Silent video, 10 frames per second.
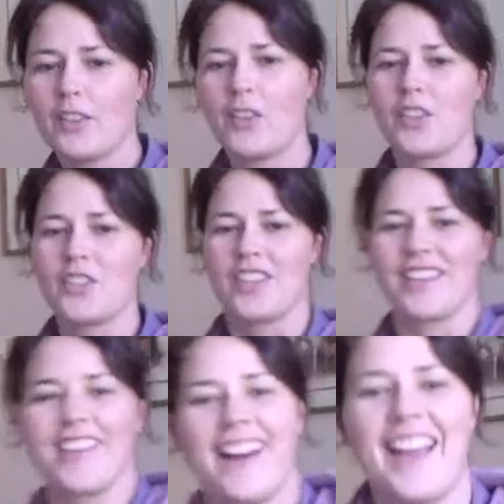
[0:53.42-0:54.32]
cushion
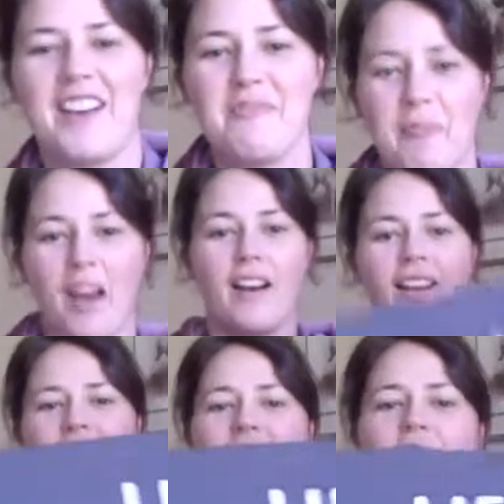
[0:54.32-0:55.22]
that I have
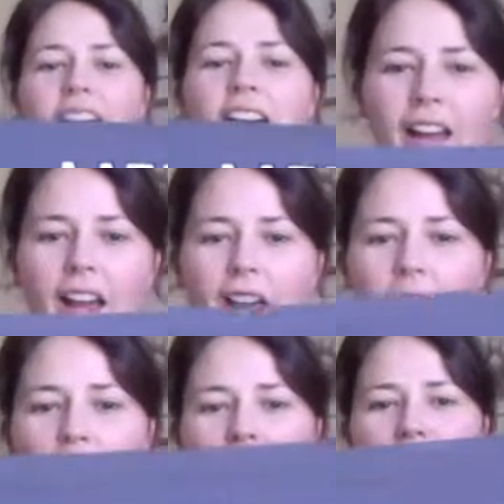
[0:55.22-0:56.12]
behind.
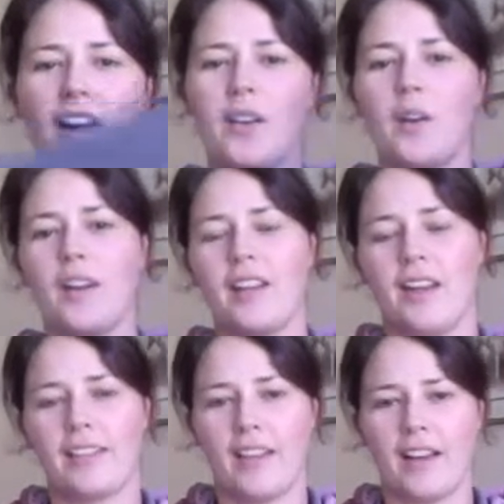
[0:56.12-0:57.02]
Anyway, I quite
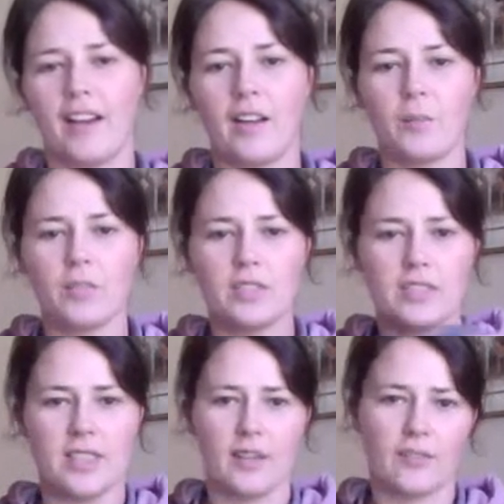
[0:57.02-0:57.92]
like that. I
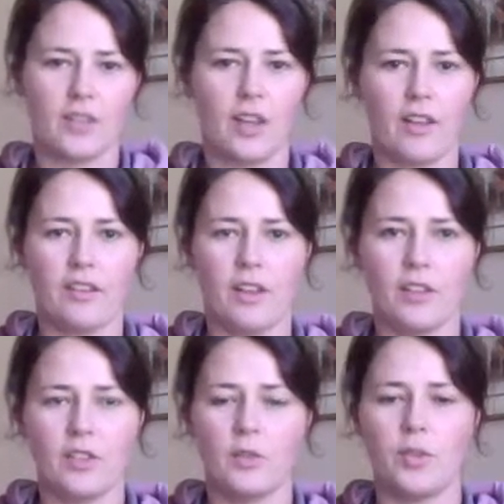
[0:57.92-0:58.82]
wanted to have
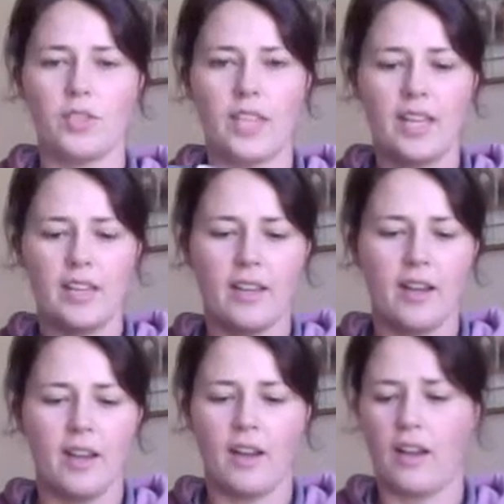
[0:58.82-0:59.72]
a new hoodie
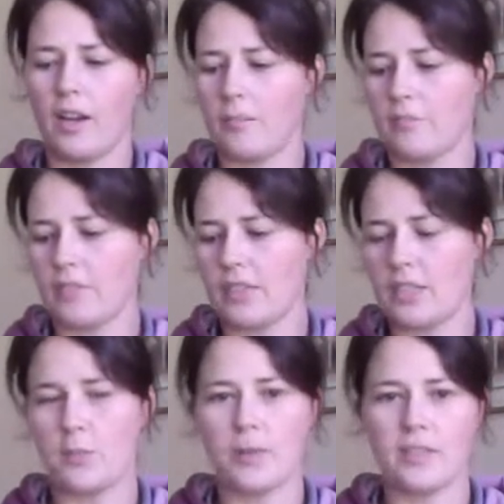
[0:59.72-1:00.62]
for
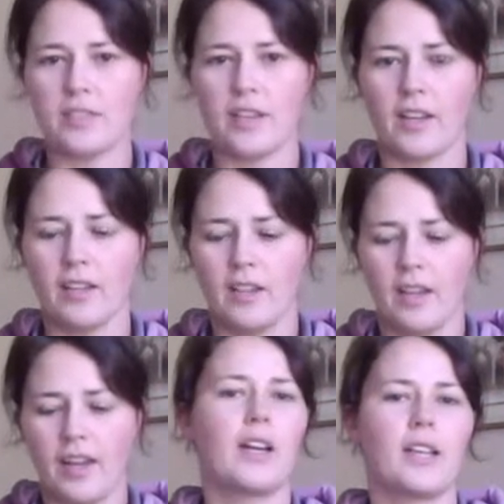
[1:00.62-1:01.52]
this winter,
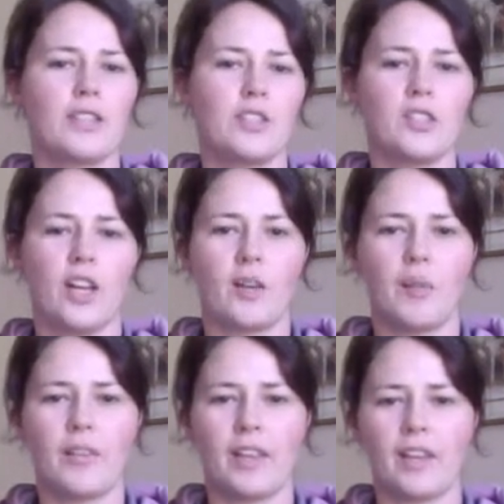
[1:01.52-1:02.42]
and as you know,
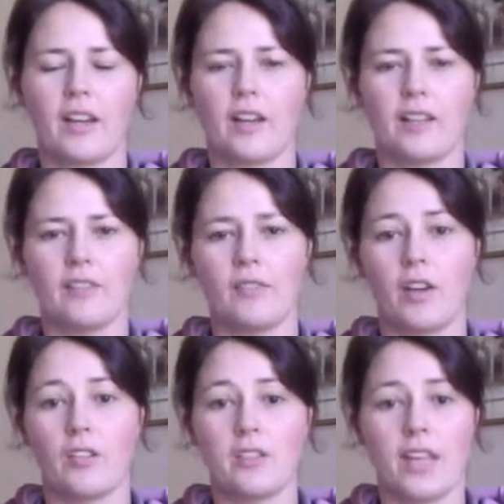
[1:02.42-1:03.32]
I think I
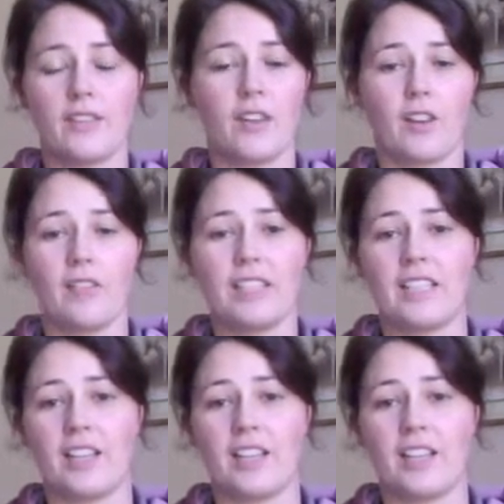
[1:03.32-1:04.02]
said that I really